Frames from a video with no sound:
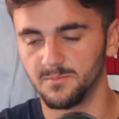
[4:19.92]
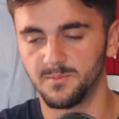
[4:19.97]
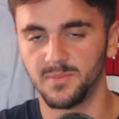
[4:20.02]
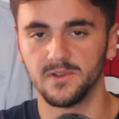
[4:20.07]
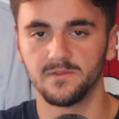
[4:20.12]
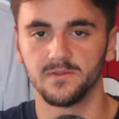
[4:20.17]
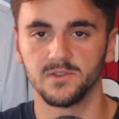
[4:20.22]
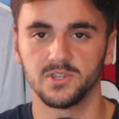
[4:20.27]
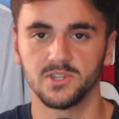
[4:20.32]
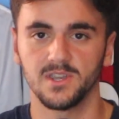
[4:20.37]

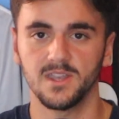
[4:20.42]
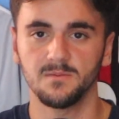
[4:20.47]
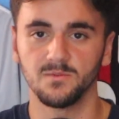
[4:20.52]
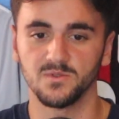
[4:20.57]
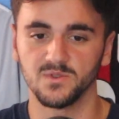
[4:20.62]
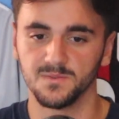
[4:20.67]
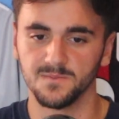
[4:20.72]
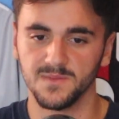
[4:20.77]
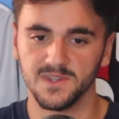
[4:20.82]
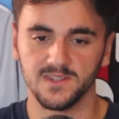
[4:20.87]
bit of a
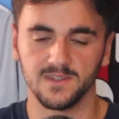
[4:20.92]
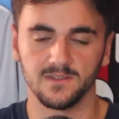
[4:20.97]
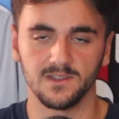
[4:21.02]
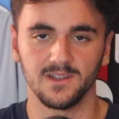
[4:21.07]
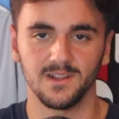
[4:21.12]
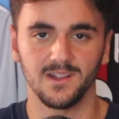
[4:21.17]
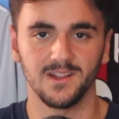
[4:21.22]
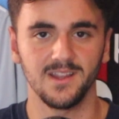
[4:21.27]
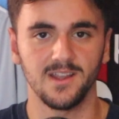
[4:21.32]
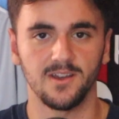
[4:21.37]
shambles, missed a
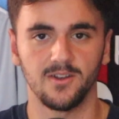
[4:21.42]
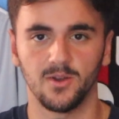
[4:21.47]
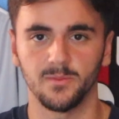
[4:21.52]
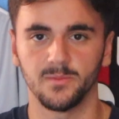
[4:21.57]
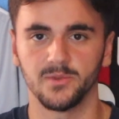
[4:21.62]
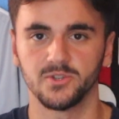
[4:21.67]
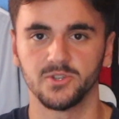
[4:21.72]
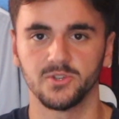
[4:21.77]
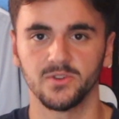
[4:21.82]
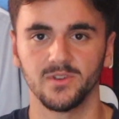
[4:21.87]
clear
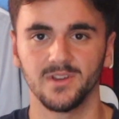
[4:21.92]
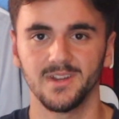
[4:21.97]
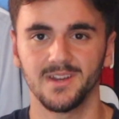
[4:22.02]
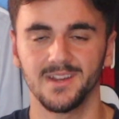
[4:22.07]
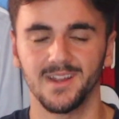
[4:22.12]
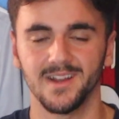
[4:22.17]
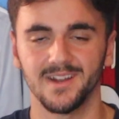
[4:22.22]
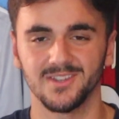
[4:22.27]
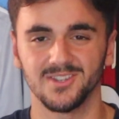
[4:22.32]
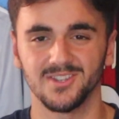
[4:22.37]

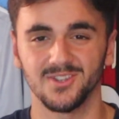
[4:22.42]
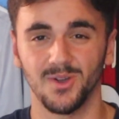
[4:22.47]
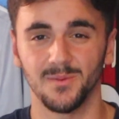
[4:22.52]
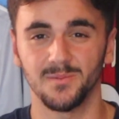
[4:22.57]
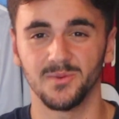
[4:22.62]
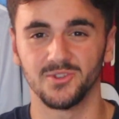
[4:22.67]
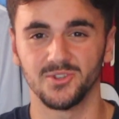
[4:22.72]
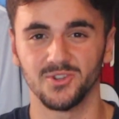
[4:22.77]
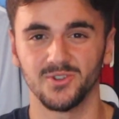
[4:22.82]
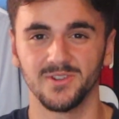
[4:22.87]
opportunity, and an
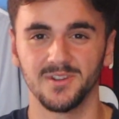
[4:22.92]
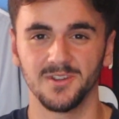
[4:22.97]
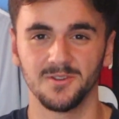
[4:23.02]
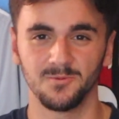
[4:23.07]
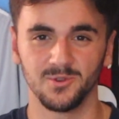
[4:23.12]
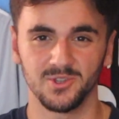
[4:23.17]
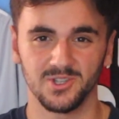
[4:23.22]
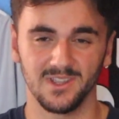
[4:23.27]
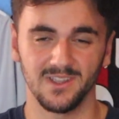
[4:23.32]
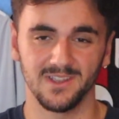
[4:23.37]
opportunity
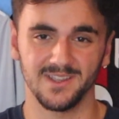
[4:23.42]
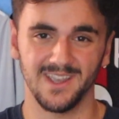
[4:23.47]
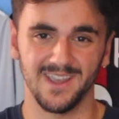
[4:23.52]
which